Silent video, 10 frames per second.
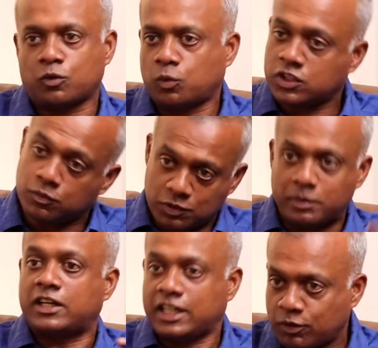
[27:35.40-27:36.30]
sort of version,
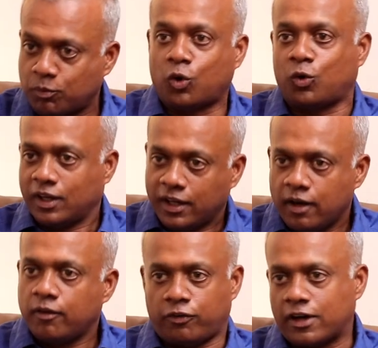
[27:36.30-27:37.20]
which made it even more
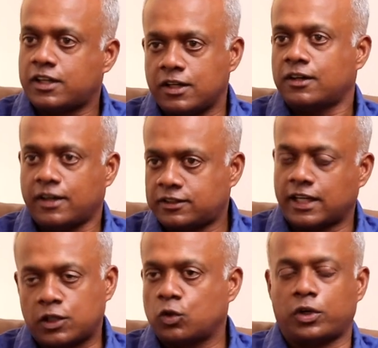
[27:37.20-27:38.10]
funkier
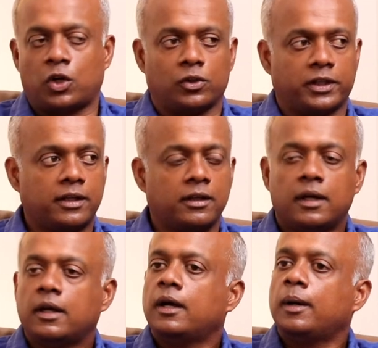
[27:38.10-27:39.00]
and techno and all that.
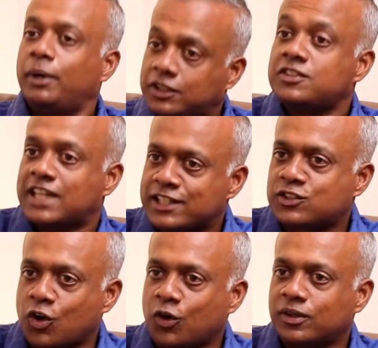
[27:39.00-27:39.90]
But it's a
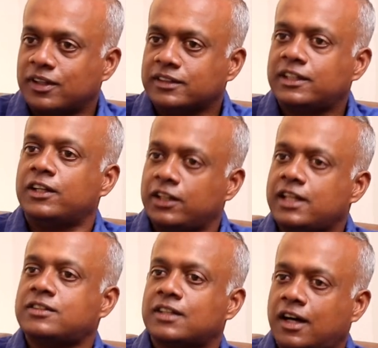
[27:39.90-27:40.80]
sad song. The
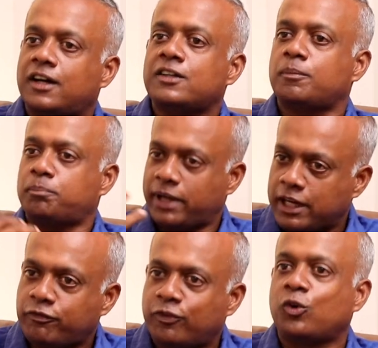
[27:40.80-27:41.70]
lyrics are
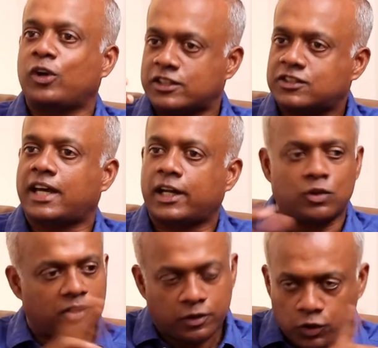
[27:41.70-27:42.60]
painful and
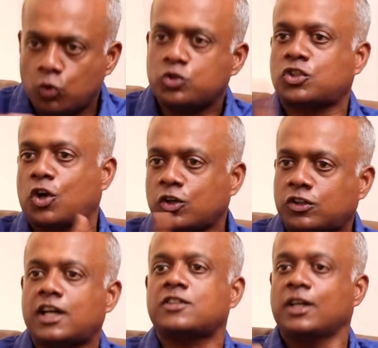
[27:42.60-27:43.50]
sad. So it's a huge
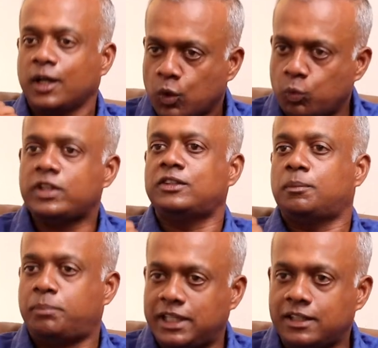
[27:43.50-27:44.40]
contrast with
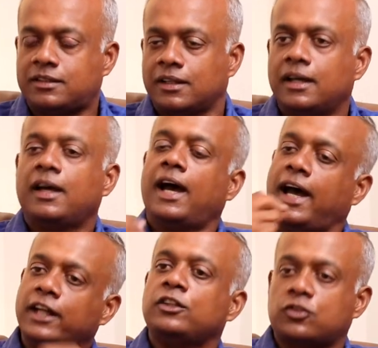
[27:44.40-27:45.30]
the beat
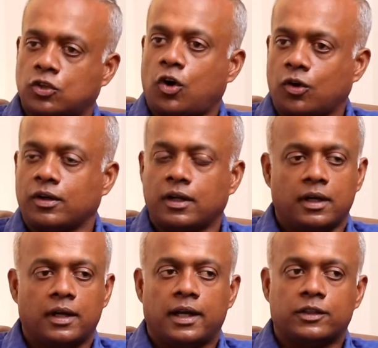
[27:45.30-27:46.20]
and the song.
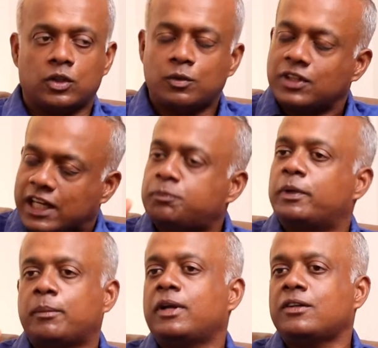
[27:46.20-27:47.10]
So it was an
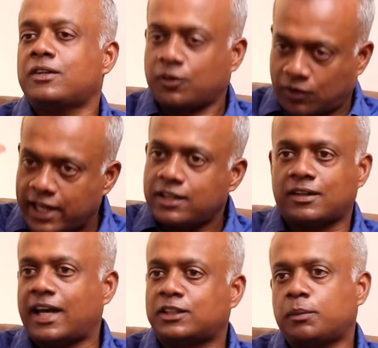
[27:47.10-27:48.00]
experiment
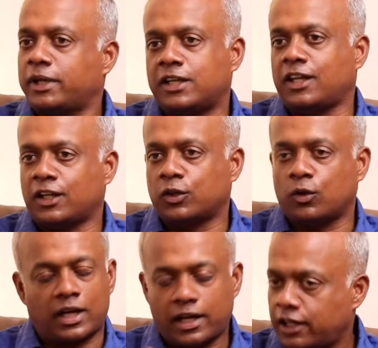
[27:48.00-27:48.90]
right at the beginning, you
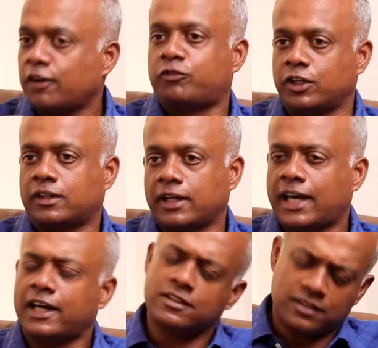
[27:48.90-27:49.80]
know, and I loved it.
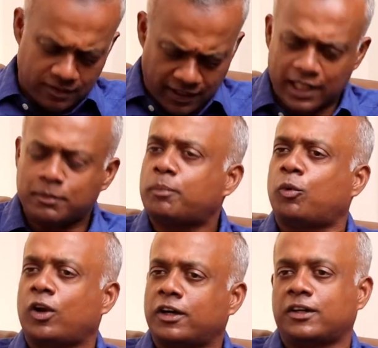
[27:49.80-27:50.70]
And Harris said,
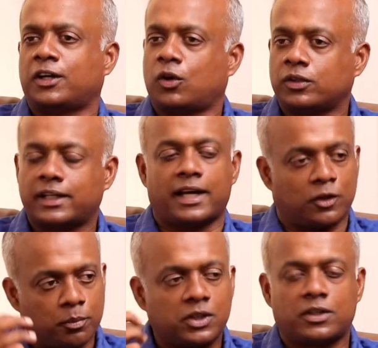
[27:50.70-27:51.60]
Dairima Polanga and all that.
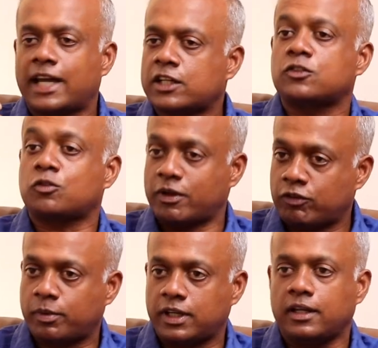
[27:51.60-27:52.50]
I remember the reactions from
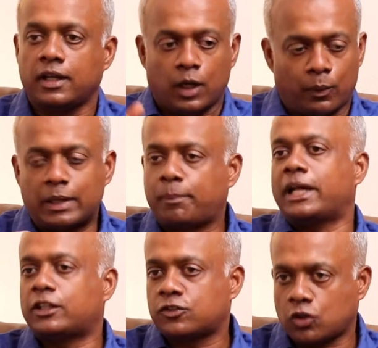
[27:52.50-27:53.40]
everybody when I
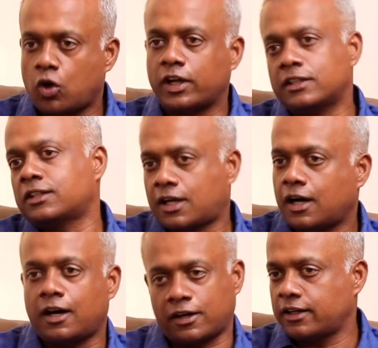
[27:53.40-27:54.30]
played the song in the
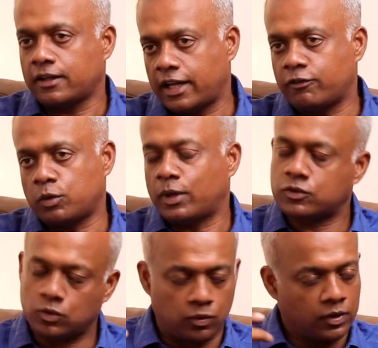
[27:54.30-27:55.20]
car and
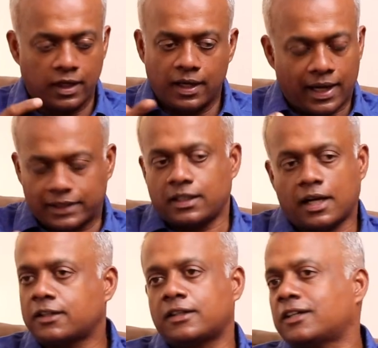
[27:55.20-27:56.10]
everywhere. So I
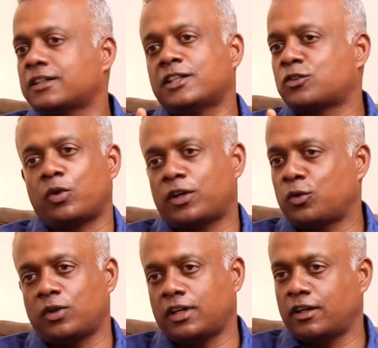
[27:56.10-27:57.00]
think Kaka Kaka is
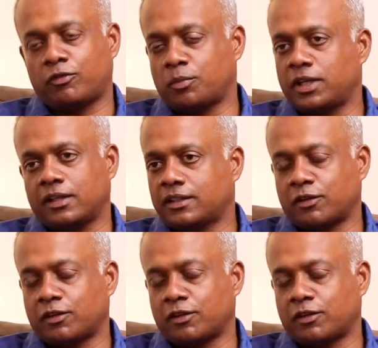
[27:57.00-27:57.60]
Uirin Uire for me,